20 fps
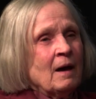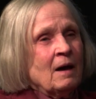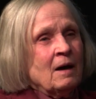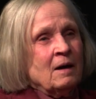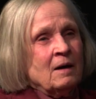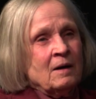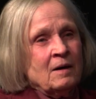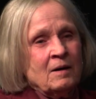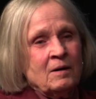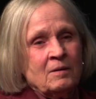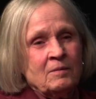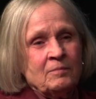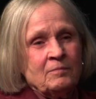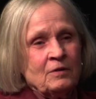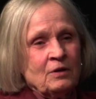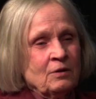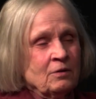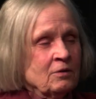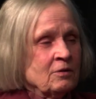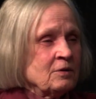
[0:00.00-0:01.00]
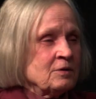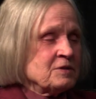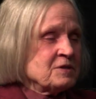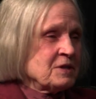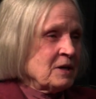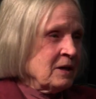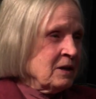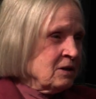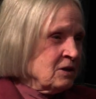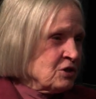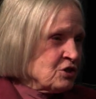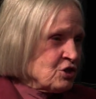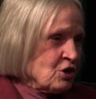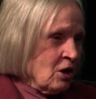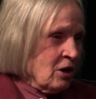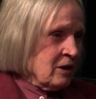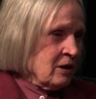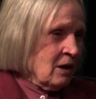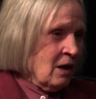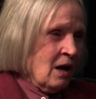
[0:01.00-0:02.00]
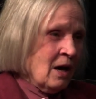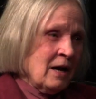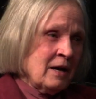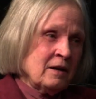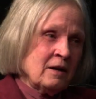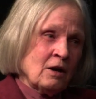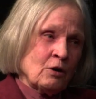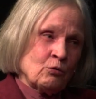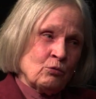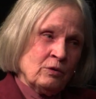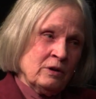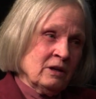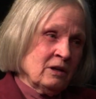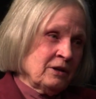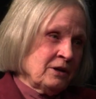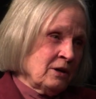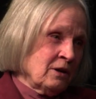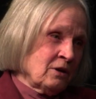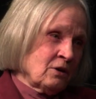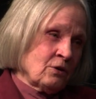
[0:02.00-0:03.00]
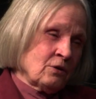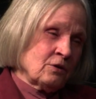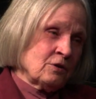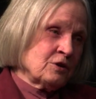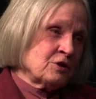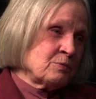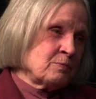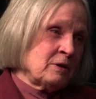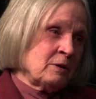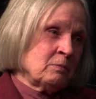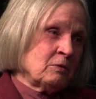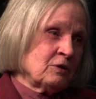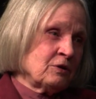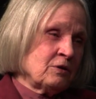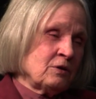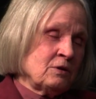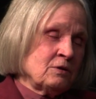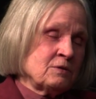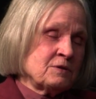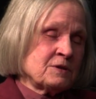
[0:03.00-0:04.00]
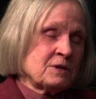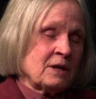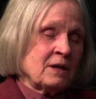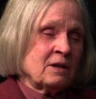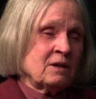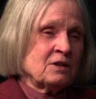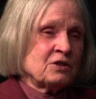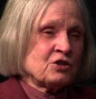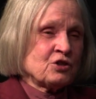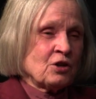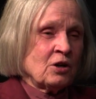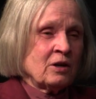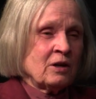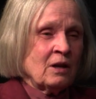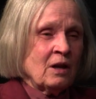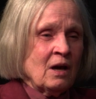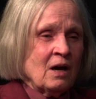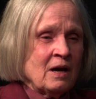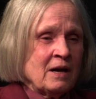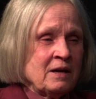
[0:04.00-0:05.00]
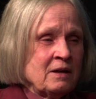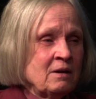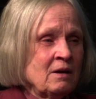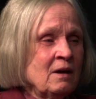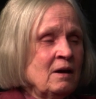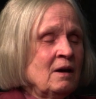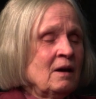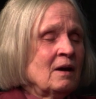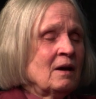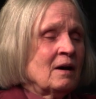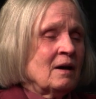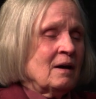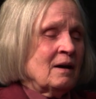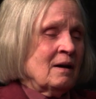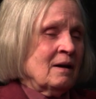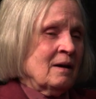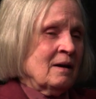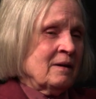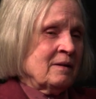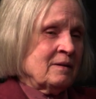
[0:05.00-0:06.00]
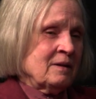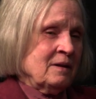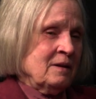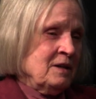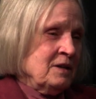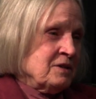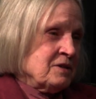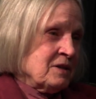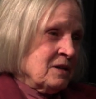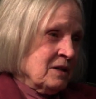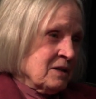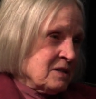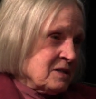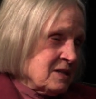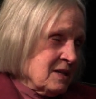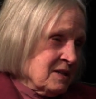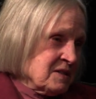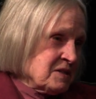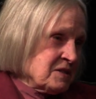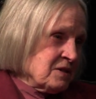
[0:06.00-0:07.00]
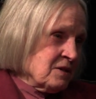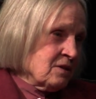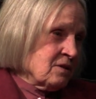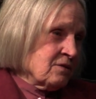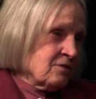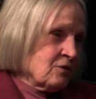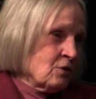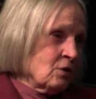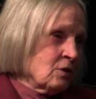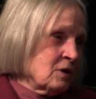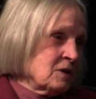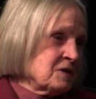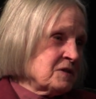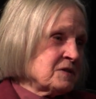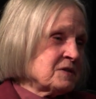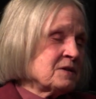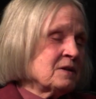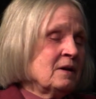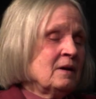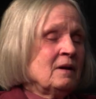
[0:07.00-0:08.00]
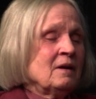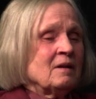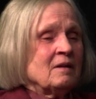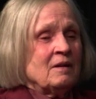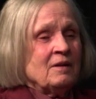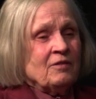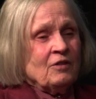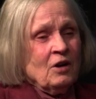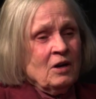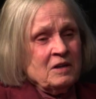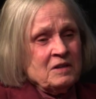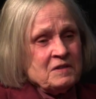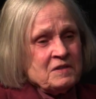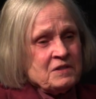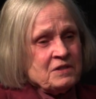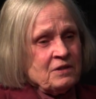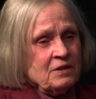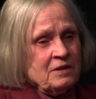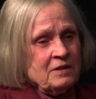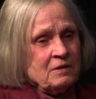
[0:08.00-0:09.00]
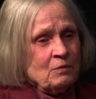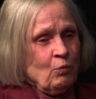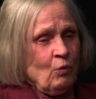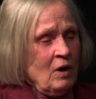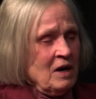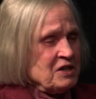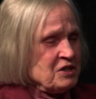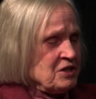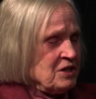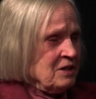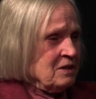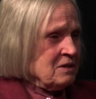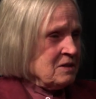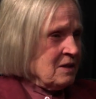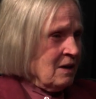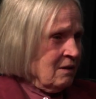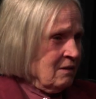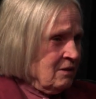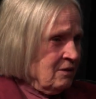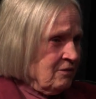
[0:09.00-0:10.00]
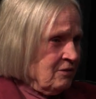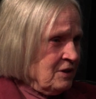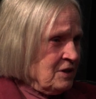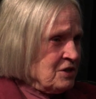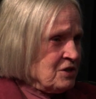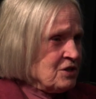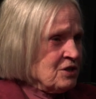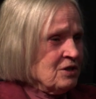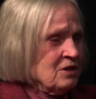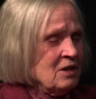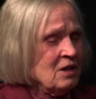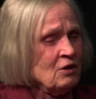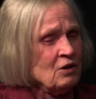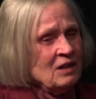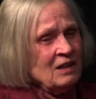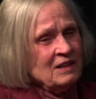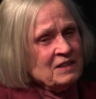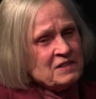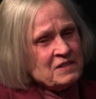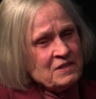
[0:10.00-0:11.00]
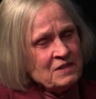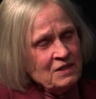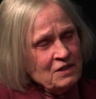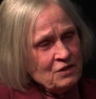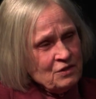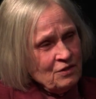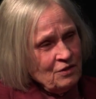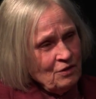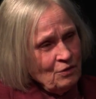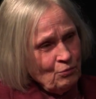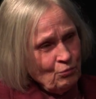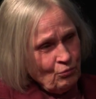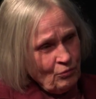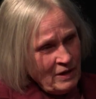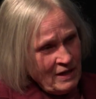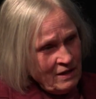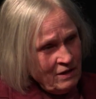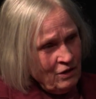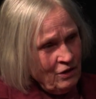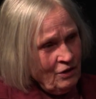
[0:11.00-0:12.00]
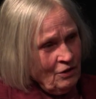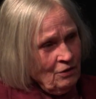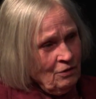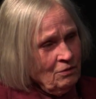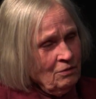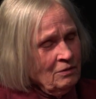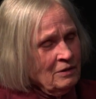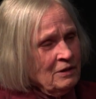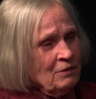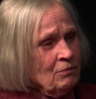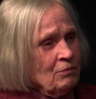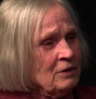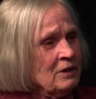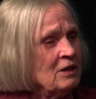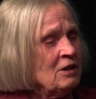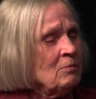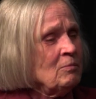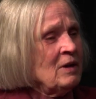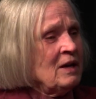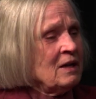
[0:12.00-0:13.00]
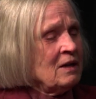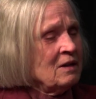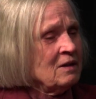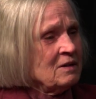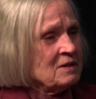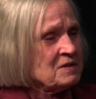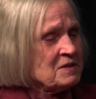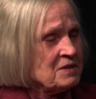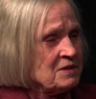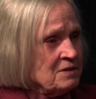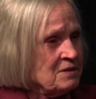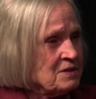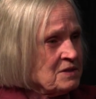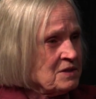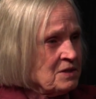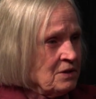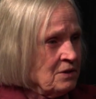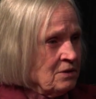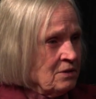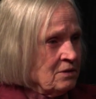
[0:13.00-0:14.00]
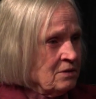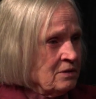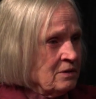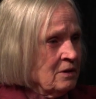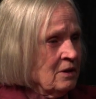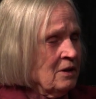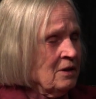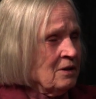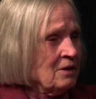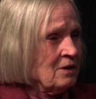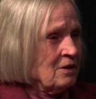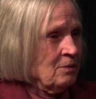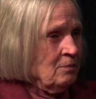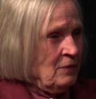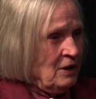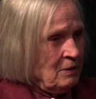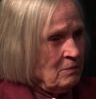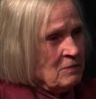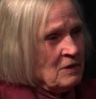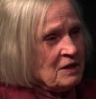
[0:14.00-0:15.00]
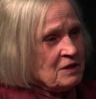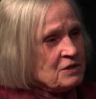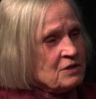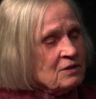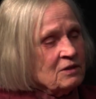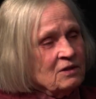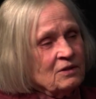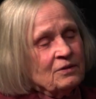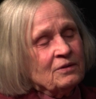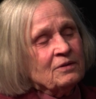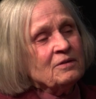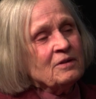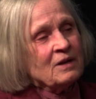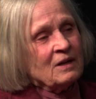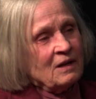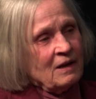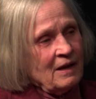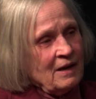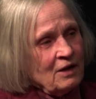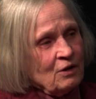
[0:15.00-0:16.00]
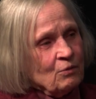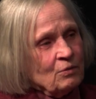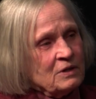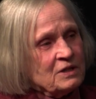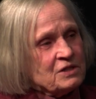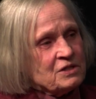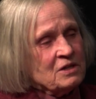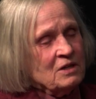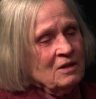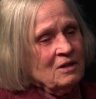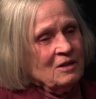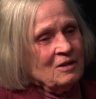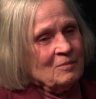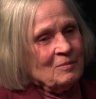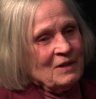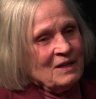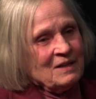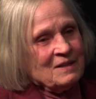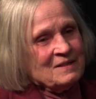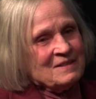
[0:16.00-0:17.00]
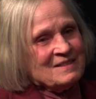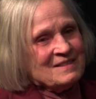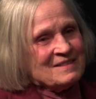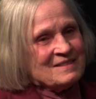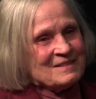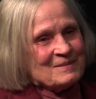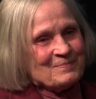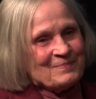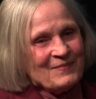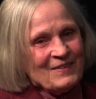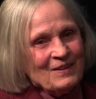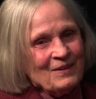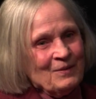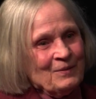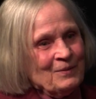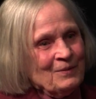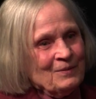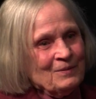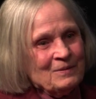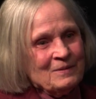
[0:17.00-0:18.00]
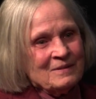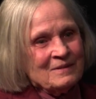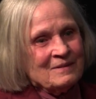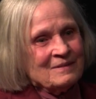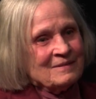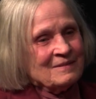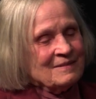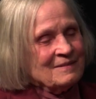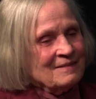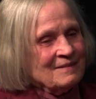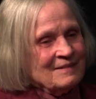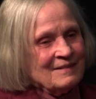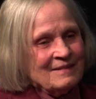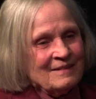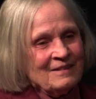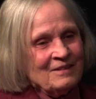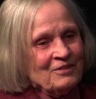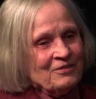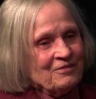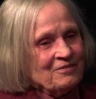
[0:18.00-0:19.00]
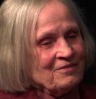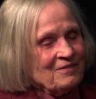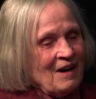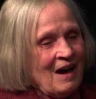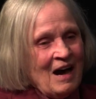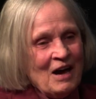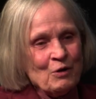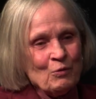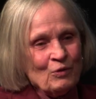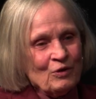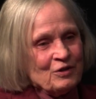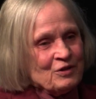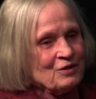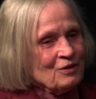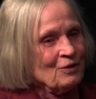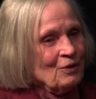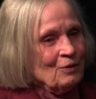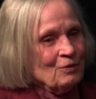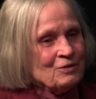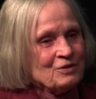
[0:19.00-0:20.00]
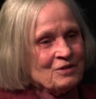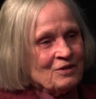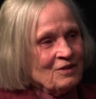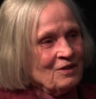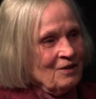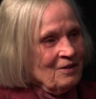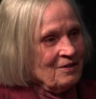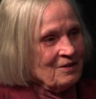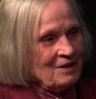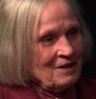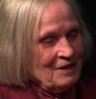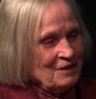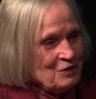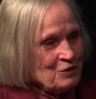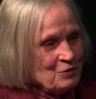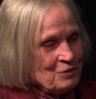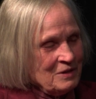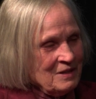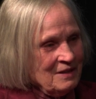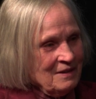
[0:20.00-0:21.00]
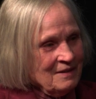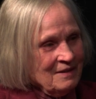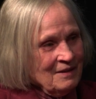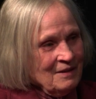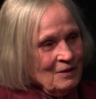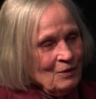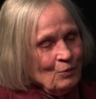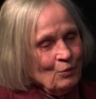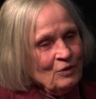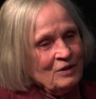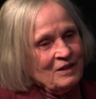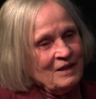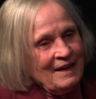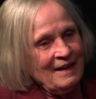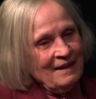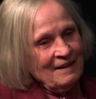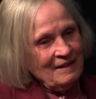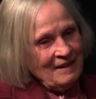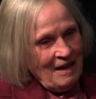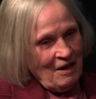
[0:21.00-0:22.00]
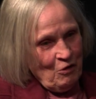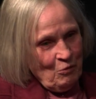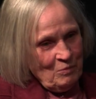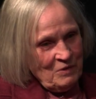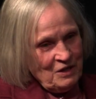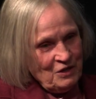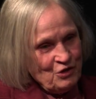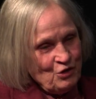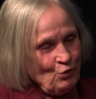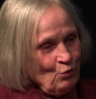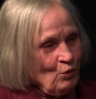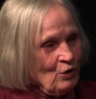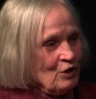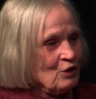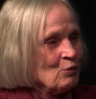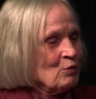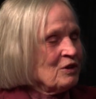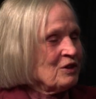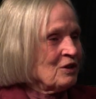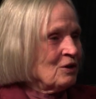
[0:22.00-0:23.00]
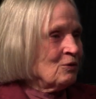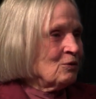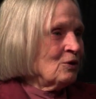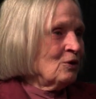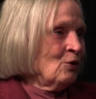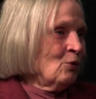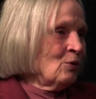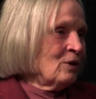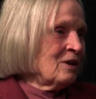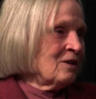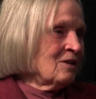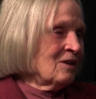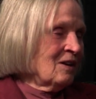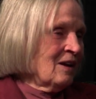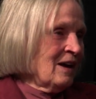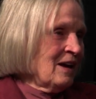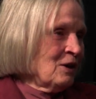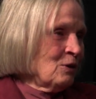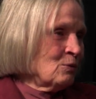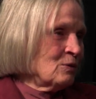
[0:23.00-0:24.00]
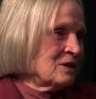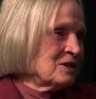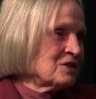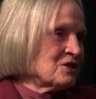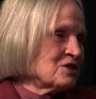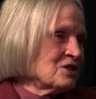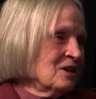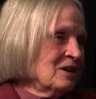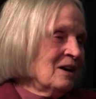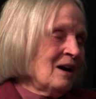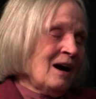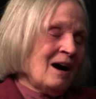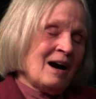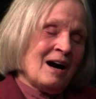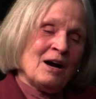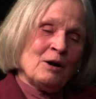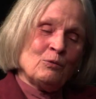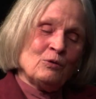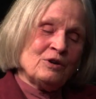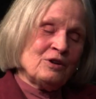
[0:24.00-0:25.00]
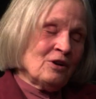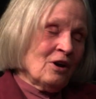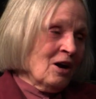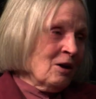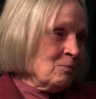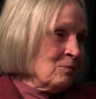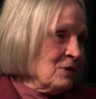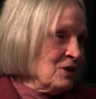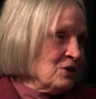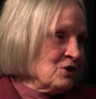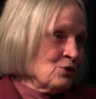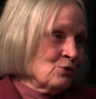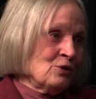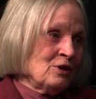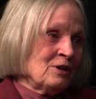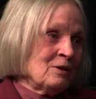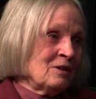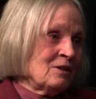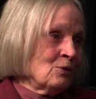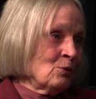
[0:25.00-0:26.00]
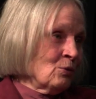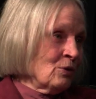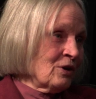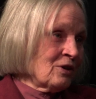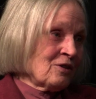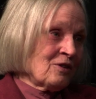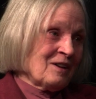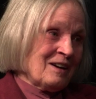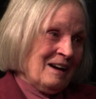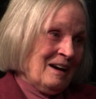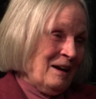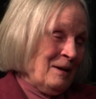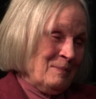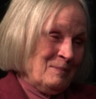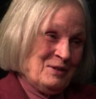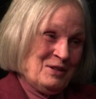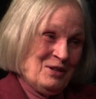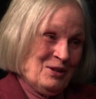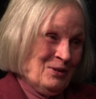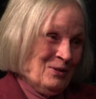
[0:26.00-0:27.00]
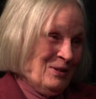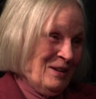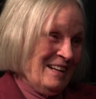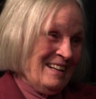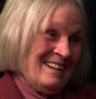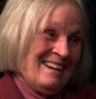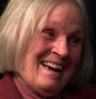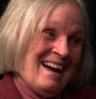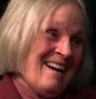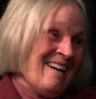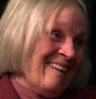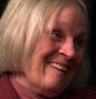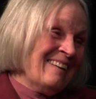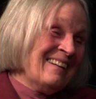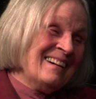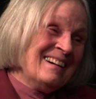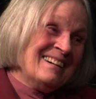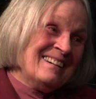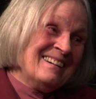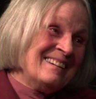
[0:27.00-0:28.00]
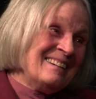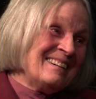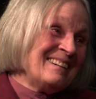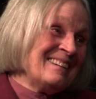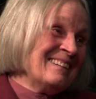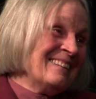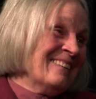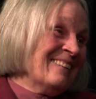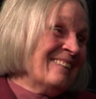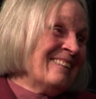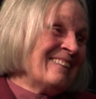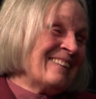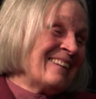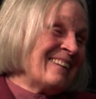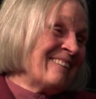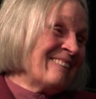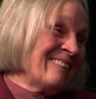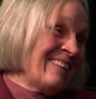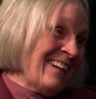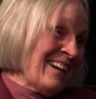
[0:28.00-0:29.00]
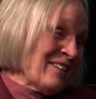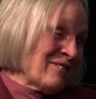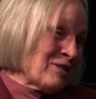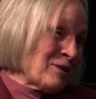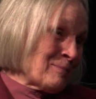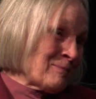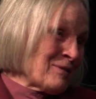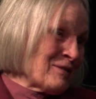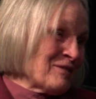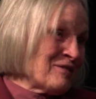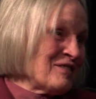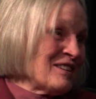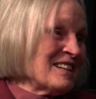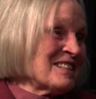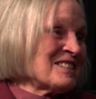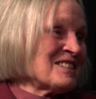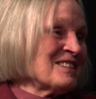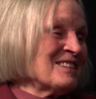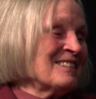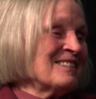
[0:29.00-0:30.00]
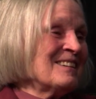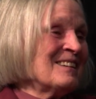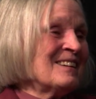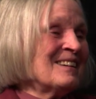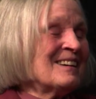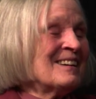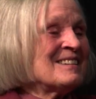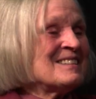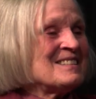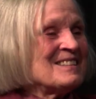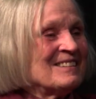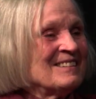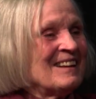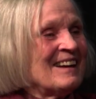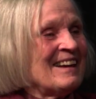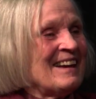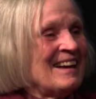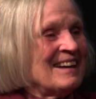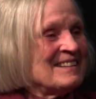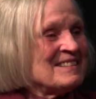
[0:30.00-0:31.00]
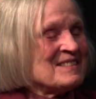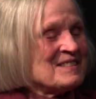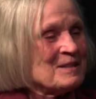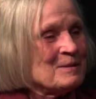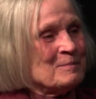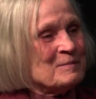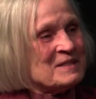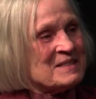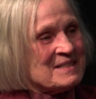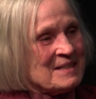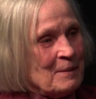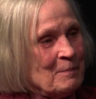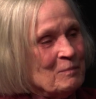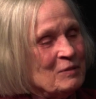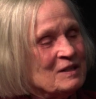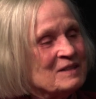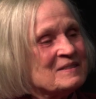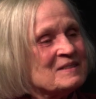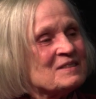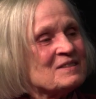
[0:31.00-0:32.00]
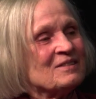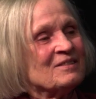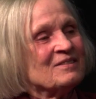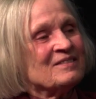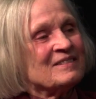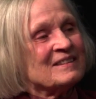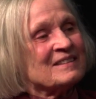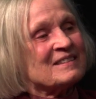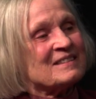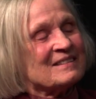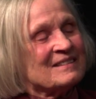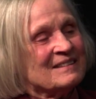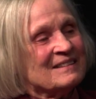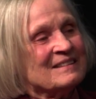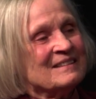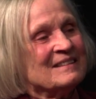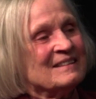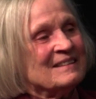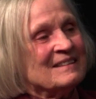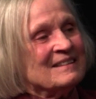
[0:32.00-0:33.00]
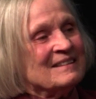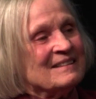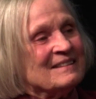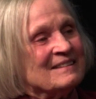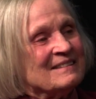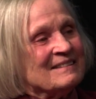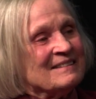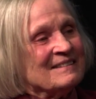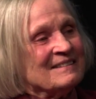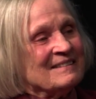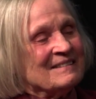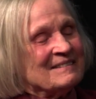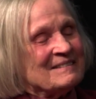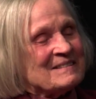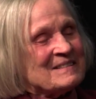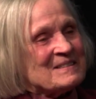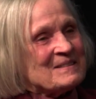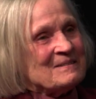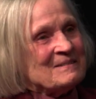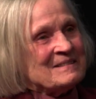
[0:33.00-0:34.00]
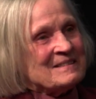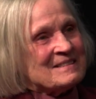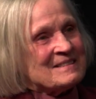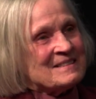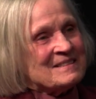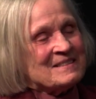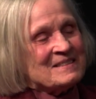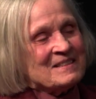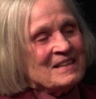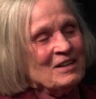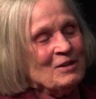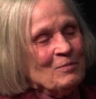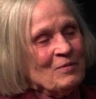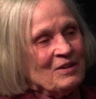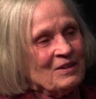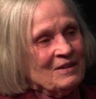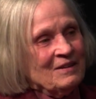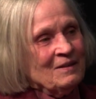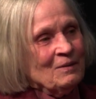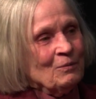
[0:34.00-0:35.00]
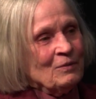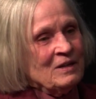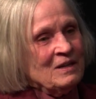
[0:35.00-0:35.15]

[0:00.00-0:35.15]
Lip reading: You know, there's English Online. I really encourage people to use English Online. They need to get tested, of course. They've got to start watching television and listening to the radio and really make it a sincere commitment to learn the language, because, you know, if I were to go to their country, would they allow me to work without knowing the language? I would not be doing the work that I'm doing now, you know, or whatever profession, until I had some semblance of it, you know. So it's the same thing.